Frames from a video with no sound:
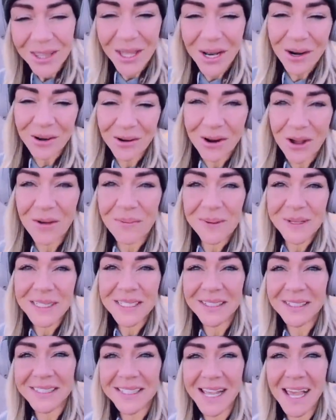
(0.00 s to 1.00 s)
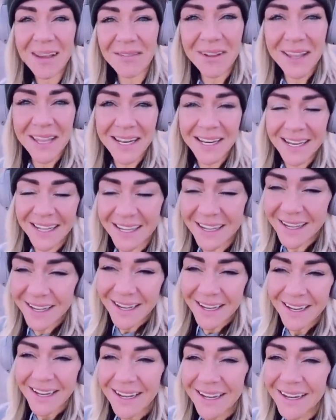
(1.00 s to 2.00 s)
they don't open till 7.
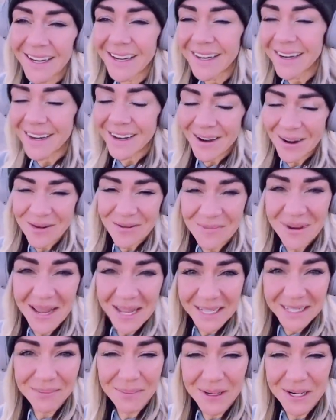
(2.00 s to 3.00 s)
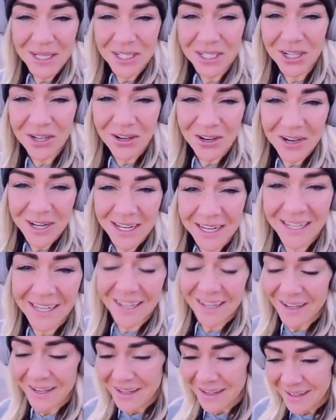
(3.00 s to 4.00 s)
Oh man, it's been a journey.